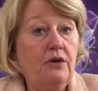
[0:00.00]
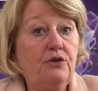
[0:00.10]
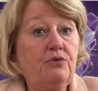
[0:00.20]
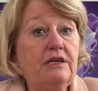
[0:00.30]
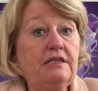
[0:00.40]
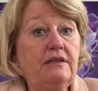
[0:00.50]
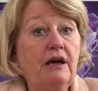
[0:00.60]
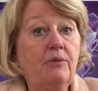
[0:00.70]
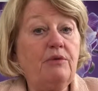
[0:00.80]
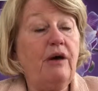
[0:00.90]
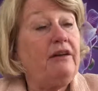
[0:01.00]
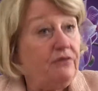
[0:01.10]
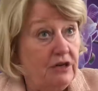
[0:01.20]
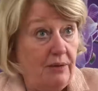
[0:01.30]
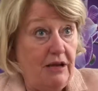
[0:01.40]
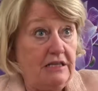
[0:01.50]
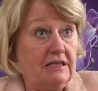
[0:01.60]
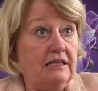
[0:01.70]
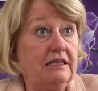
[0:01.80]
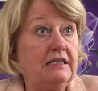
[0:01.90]
The reason that we went for
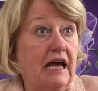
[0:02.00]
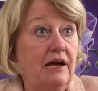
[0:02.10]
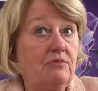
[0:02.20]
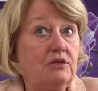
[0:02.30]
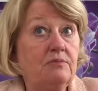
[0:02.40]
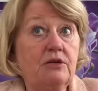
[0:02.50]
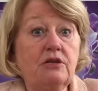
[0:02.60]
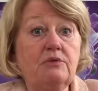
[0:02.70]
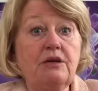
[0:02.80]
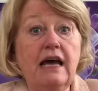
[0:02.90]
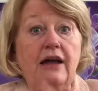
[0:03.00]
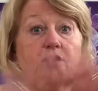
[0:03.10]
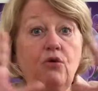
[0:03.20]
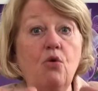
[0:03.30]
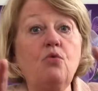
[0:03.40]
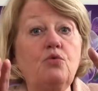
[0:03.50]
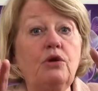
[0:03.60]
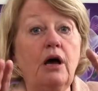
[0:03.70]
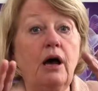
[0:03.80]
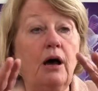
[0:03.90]
Dimensions at the time was because we had our
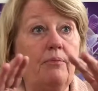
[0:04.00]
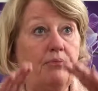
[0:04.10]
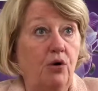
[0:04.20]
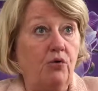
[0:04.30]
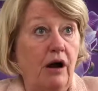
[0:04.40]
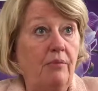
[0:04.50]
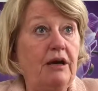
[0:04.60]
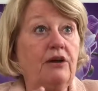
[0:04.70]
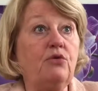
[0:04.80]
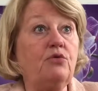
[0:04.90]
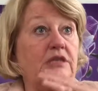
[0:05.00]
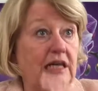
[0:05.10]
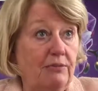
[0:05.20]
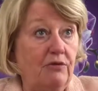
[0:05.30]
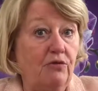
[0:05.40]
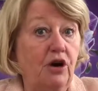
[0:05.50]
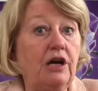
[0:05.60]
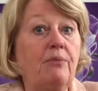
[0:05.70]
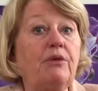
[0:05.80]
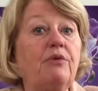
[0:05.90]
own um, program, we had our own scheme of
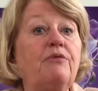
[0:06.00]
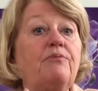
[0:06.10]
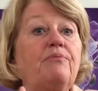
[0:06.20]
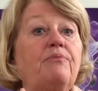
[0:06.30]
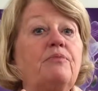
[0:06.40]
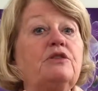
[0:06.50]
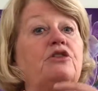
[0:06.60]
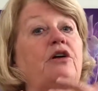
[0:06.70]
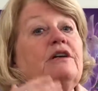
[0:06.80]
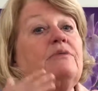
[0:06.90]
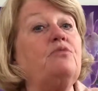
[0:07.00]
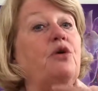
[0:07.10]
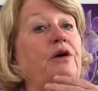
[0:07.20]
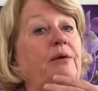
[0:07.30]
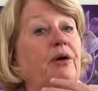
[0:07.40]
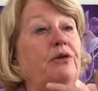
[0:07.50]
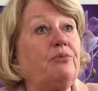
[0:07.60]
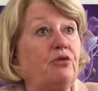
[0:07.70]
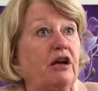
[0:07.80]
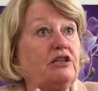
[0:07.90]
work, and we were we starting to worry about the
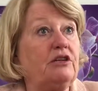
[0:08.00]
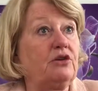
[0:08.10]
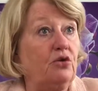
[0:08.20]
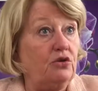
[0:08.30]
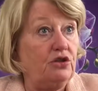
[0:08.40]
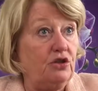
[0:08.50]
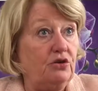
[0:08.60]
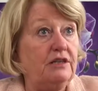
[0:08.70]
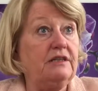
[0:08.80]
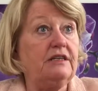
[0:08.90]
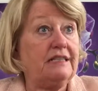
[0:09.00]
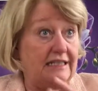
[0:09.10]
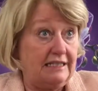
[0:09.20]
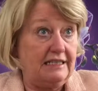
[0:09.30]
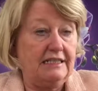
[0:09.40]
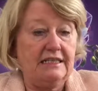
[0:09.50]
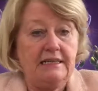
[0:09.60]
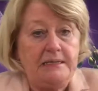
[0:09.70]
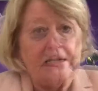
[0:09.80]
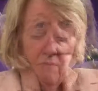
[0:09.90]
progression and the continuity and the consistency.
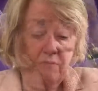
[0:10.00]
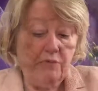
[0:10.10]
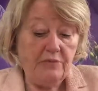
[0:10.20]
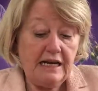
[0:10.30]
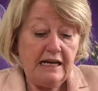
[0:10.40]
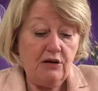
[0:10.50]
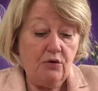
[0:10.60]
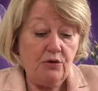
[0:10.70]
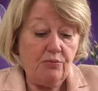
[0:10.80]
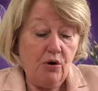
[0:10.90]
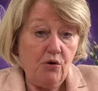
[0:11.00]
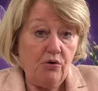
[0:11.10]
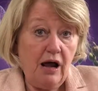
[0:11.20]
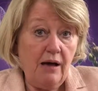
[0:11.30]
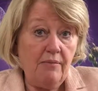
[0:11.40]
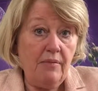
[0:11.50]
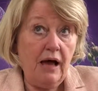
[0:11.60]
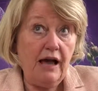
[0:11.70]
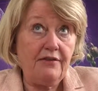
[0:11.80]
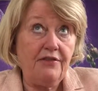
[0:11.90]
From taking on the program,
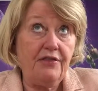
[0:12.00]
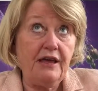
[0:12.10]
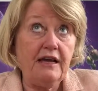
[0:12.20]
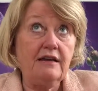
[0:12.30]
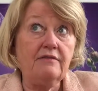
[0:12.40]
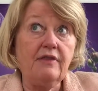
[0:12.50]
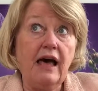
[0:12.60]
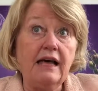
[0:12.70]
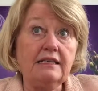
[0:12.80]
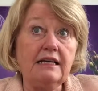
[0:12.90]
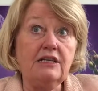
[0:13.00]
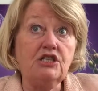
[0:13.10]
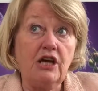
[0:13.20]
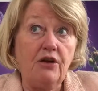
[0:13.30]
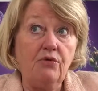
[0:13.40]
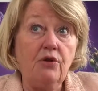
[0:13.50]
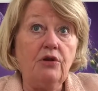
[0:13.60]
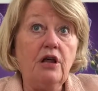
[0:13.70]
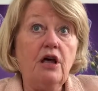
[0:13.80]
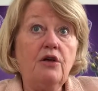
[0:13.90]
I think that in
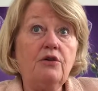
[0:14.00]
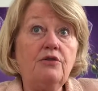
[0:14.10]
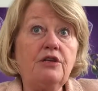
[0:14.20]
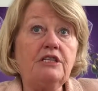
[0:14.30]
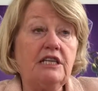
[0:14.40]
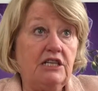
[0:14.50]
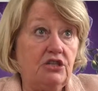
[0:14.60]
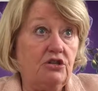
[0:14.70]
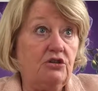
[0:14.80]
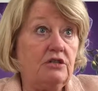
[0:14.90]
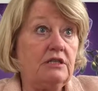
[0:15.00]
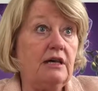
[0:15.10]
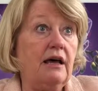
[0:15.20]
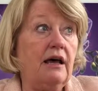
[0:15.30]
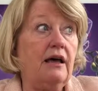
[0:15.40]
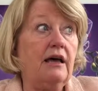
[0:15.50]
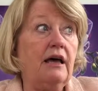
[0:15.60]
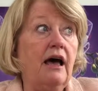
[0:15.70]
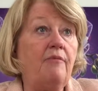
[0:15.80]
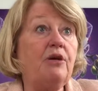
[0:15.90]
general, the teachers
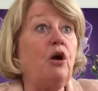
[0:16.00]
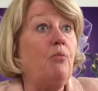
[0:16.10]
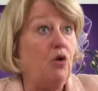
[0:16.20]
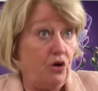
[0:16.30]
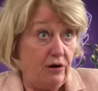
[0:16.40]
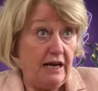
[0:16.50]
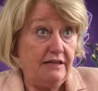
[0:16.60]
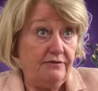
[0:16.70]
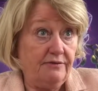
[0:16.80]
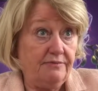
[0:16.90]
have become more creative.